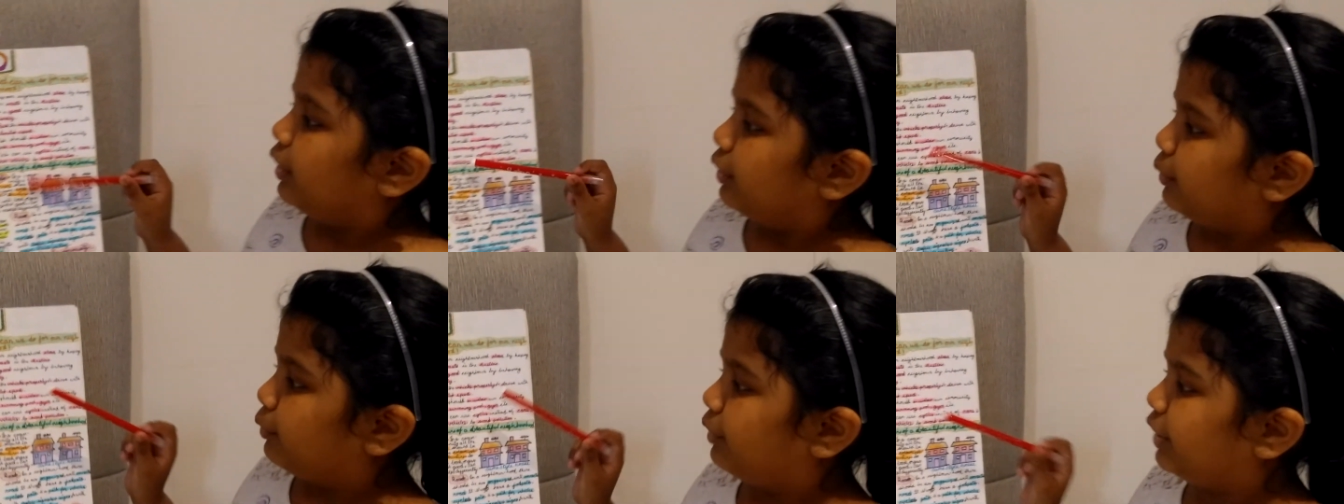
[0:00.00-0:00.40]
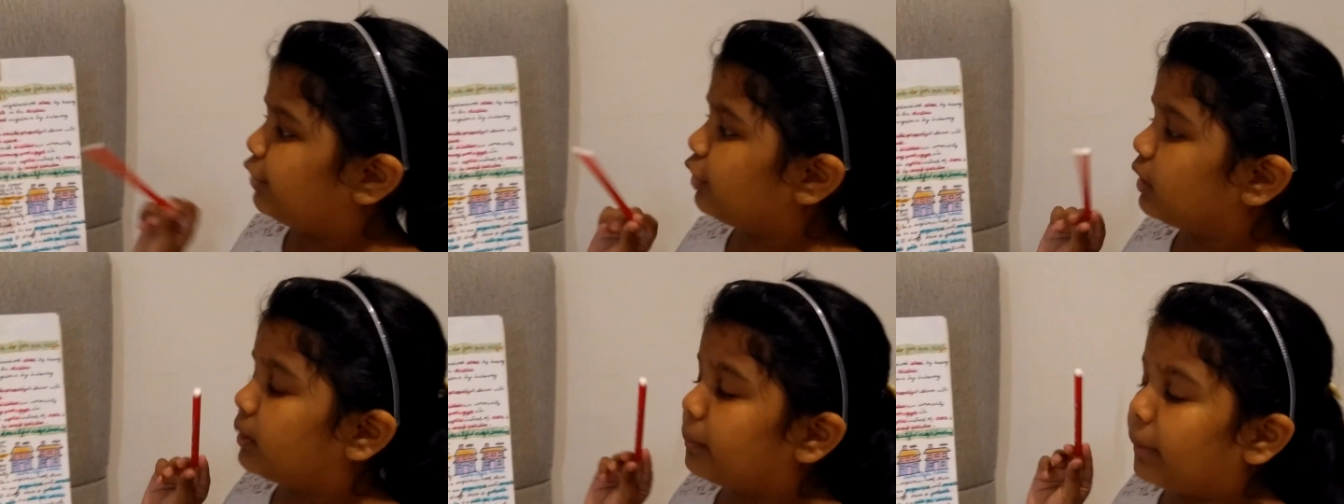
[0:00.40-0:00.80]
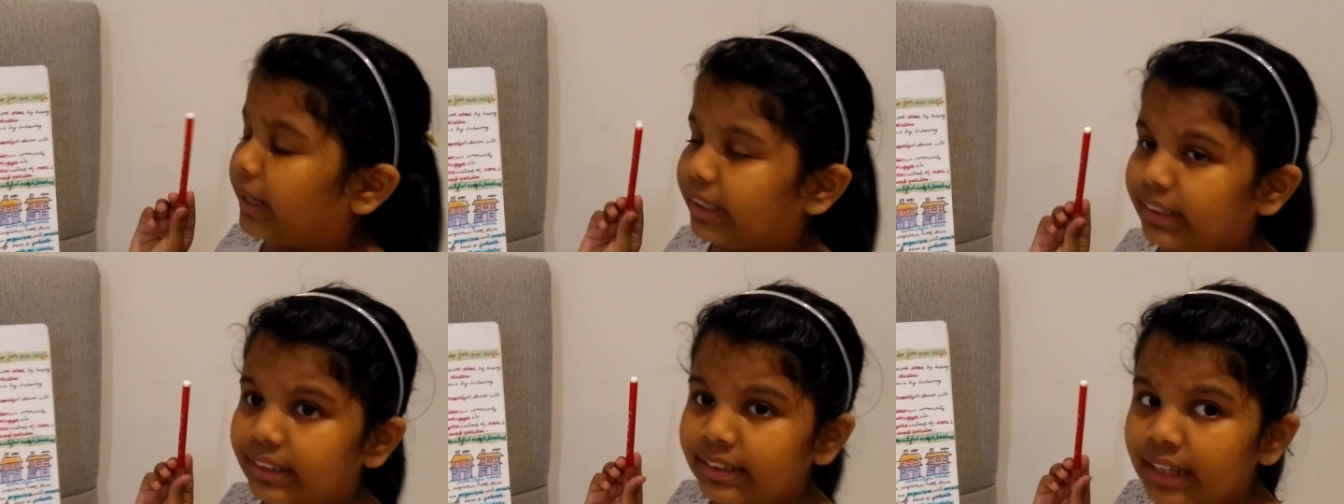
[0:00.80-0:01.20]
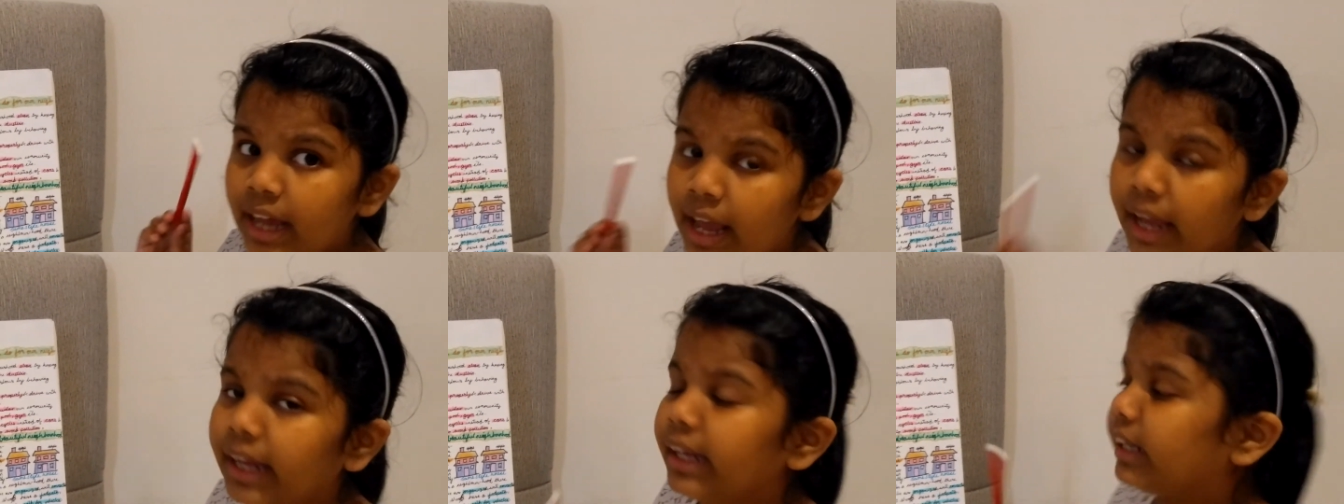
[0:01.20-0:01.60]
We should
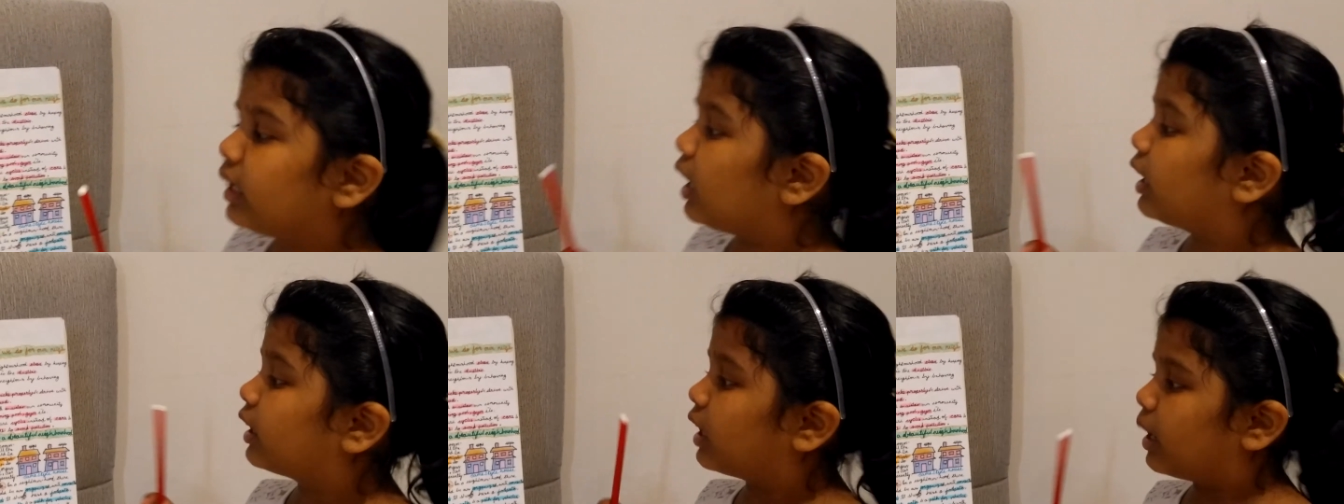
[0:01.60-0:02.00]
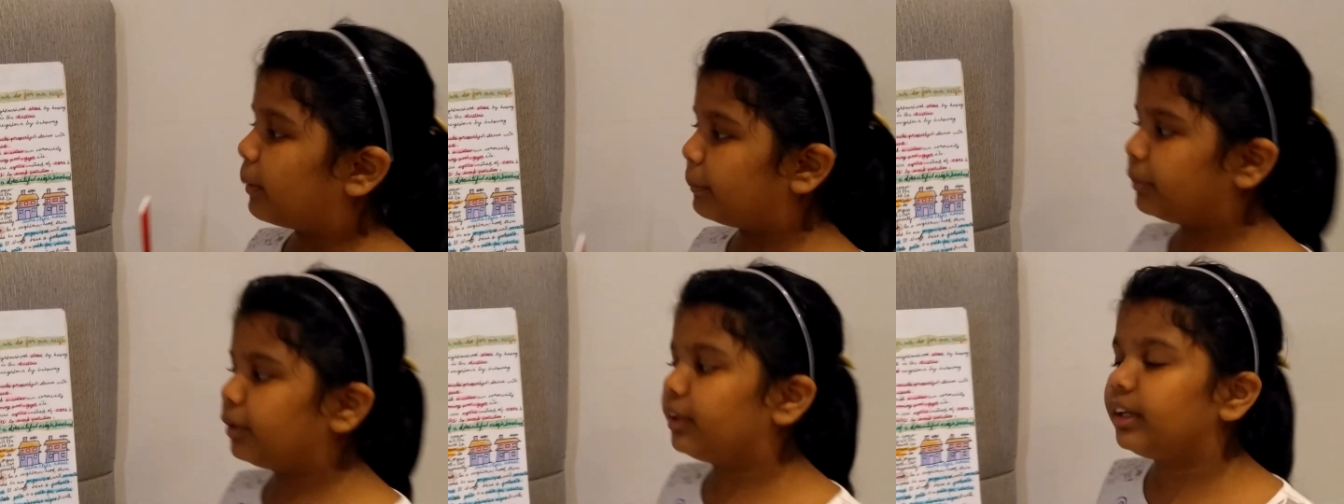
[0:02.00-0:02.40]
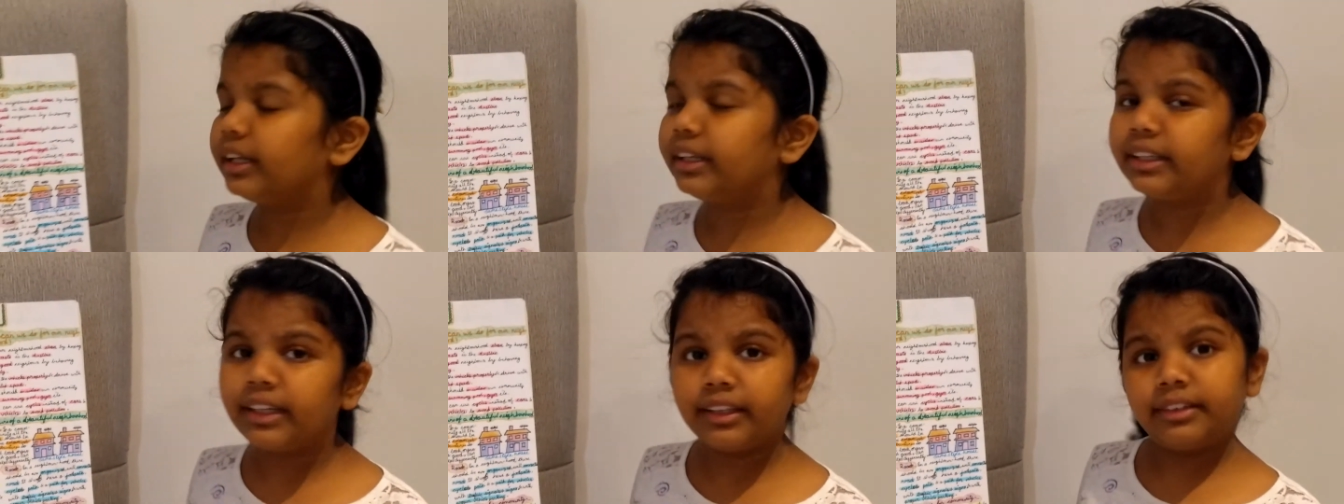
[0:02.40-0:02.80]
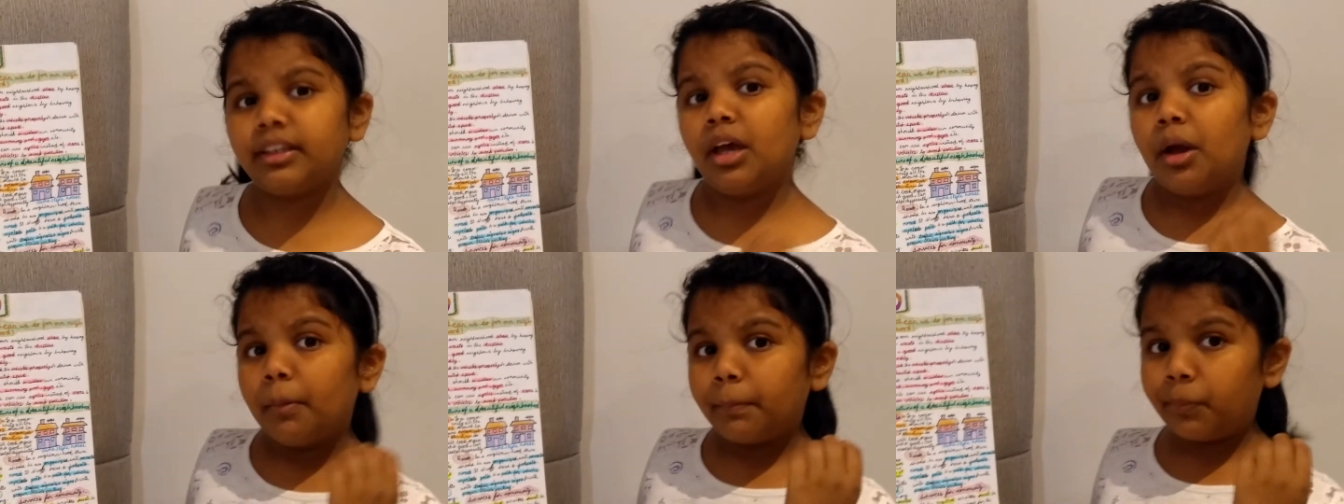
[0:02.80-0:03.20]
maintain our community's
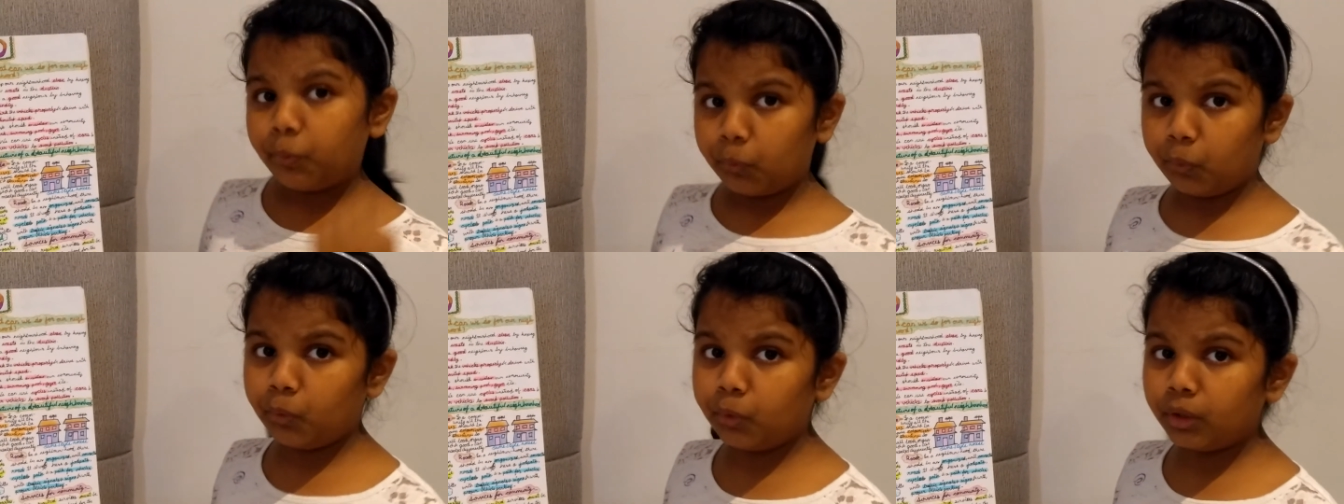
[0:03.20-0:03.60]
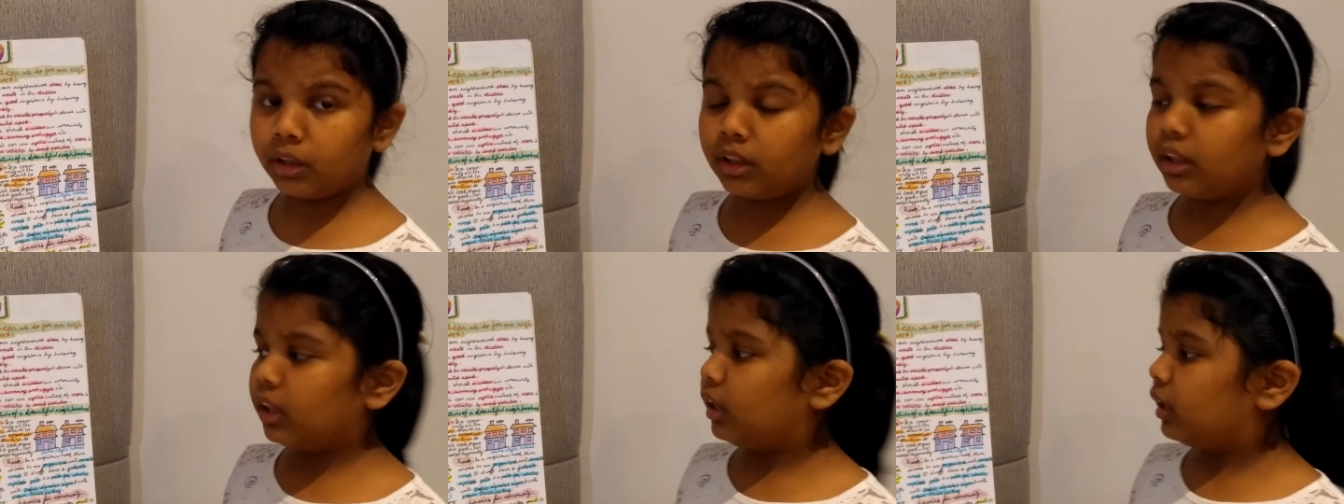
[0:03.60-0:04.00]
pool,